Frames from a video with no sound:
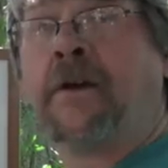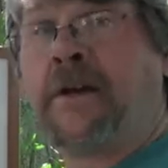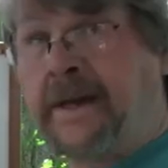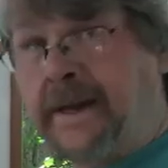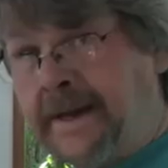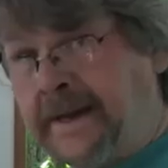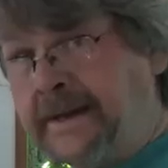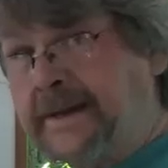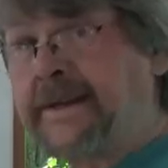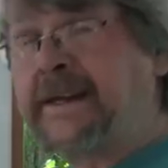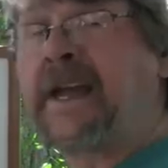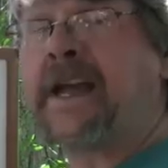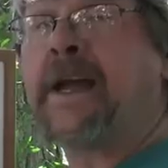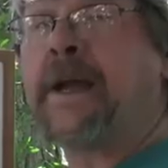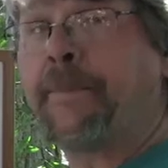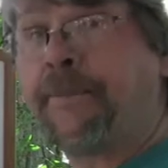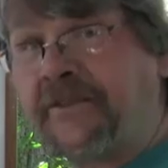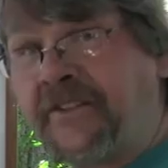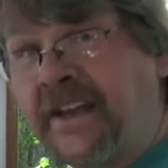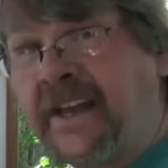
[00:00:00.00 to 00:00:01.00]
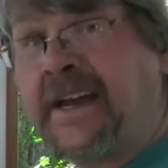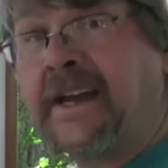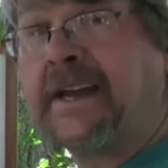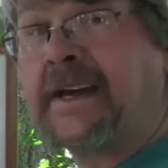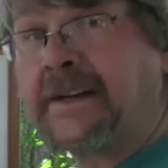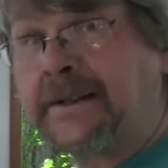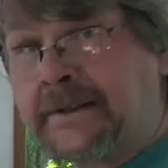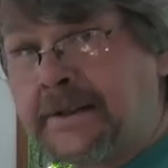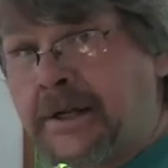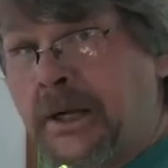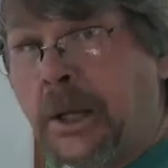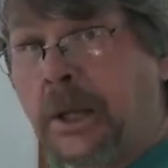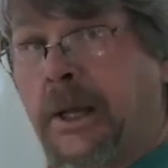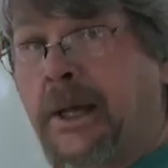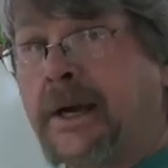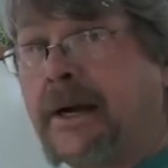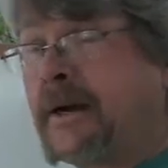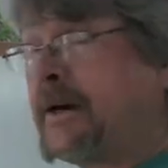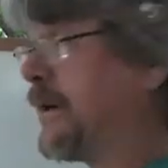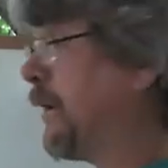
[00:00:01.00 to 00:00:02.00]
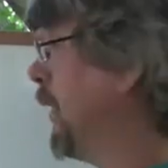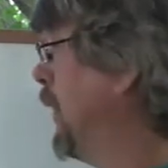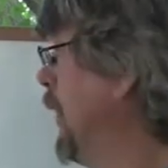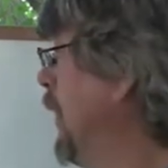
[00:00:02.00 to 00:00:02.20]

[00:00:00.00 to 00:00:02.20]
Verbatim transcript: It keeps it clear.